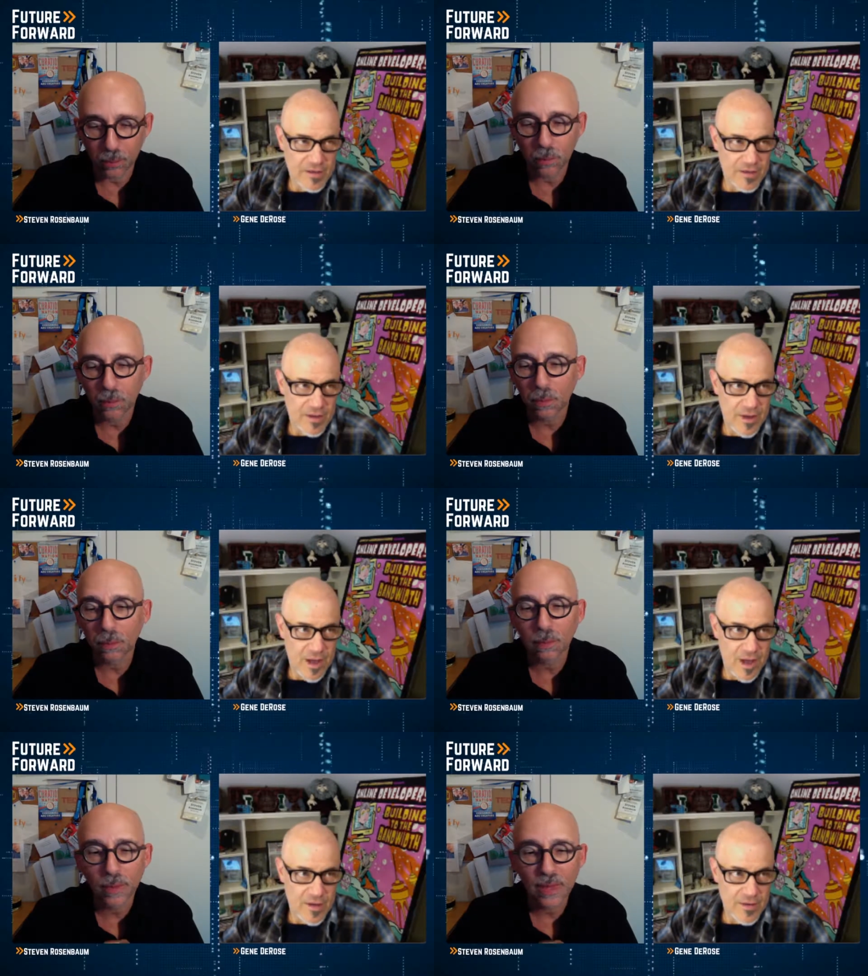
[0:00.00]

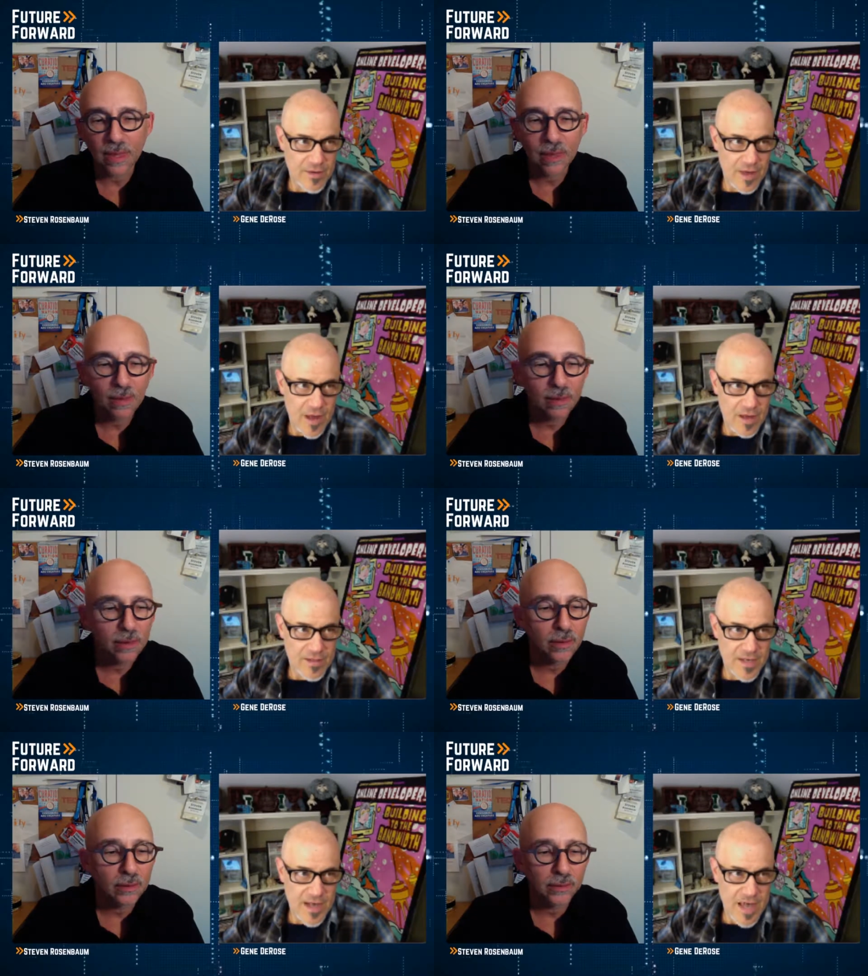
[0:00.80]
Speaker 1: uh, uh,
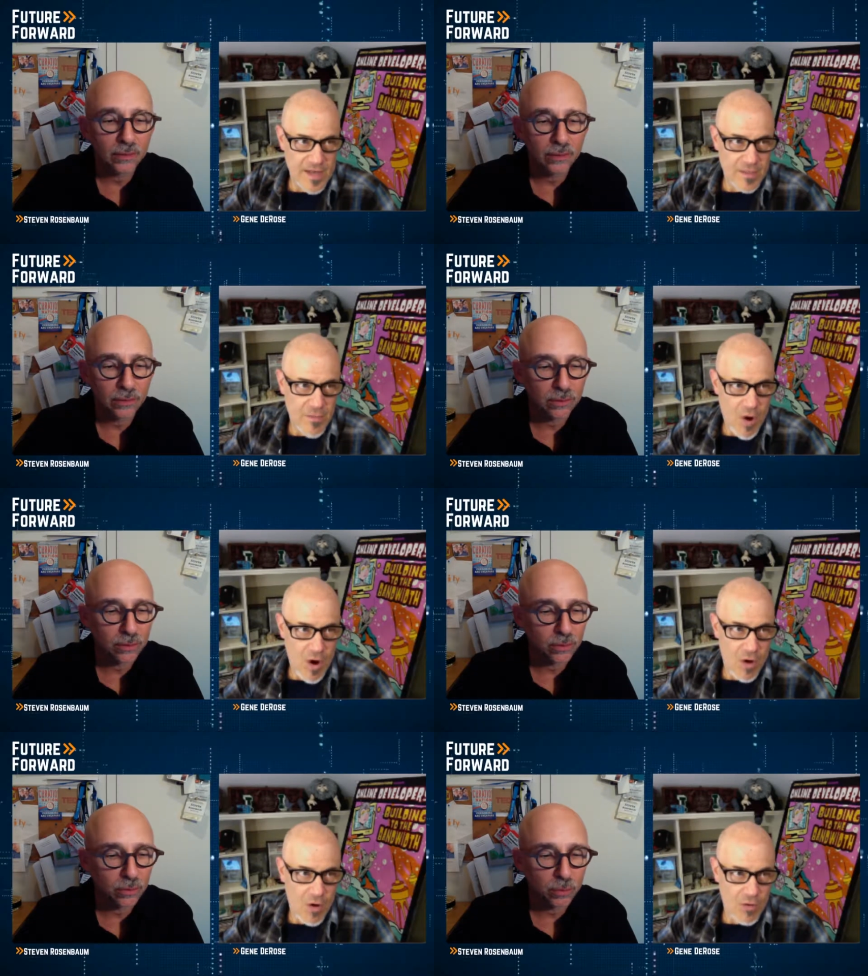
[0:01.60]
today,
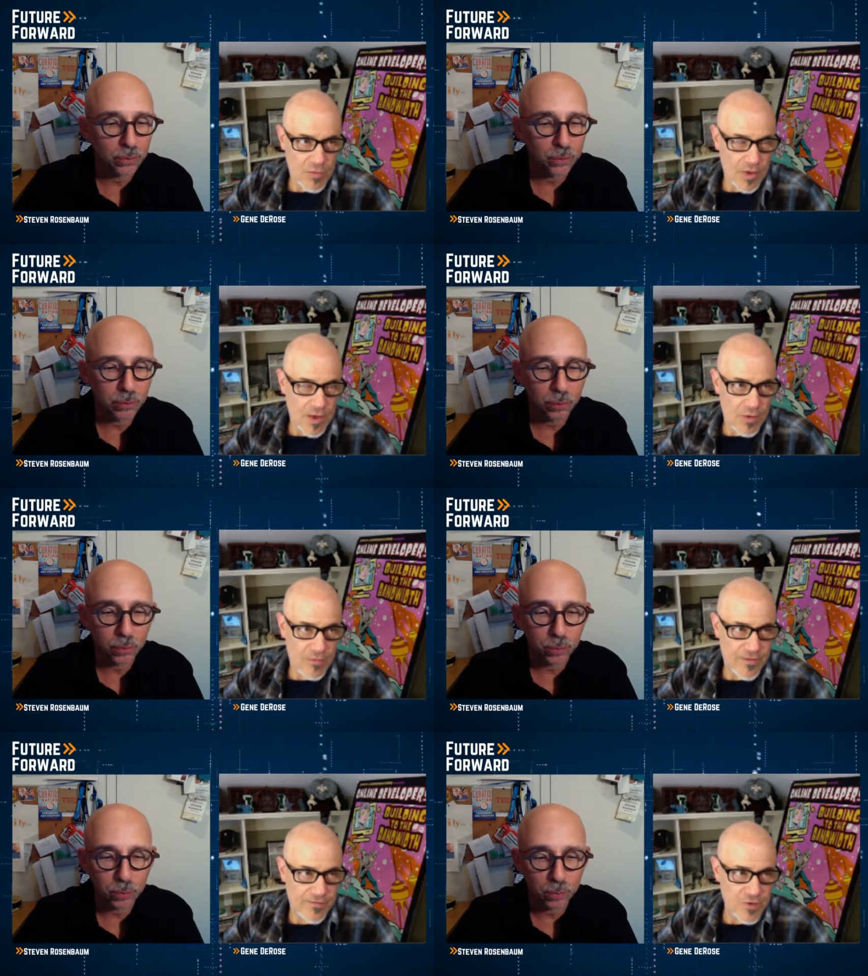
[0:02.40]
tomorrow, you know,
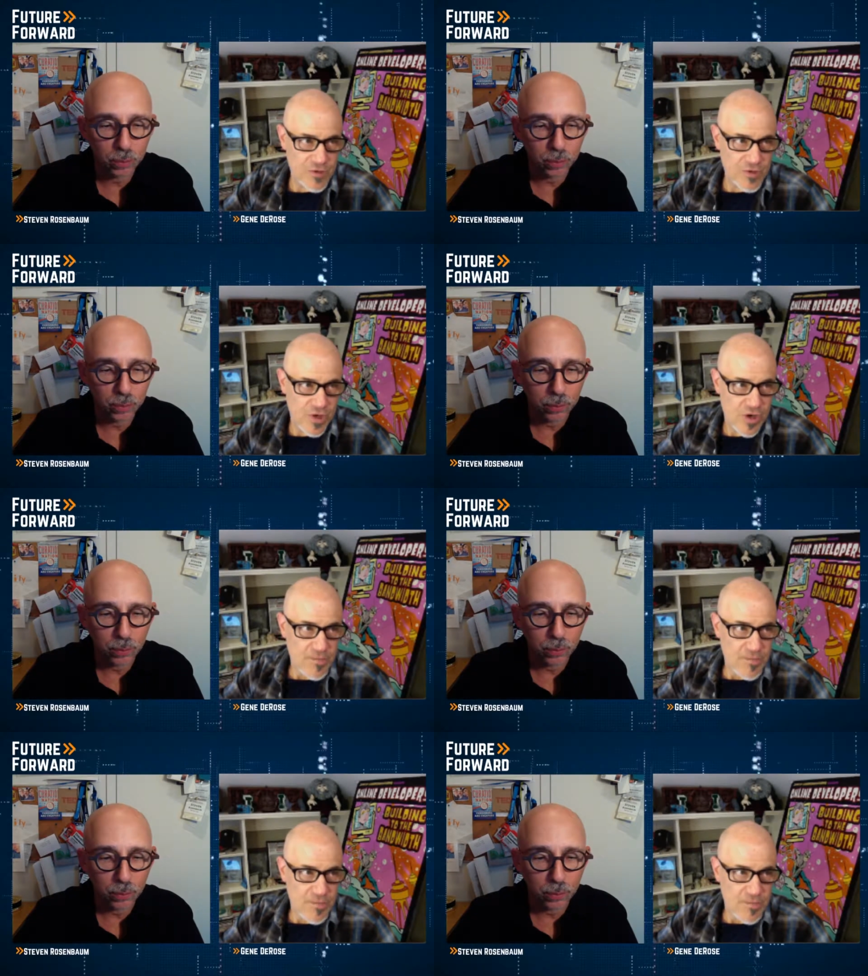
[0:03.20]
the future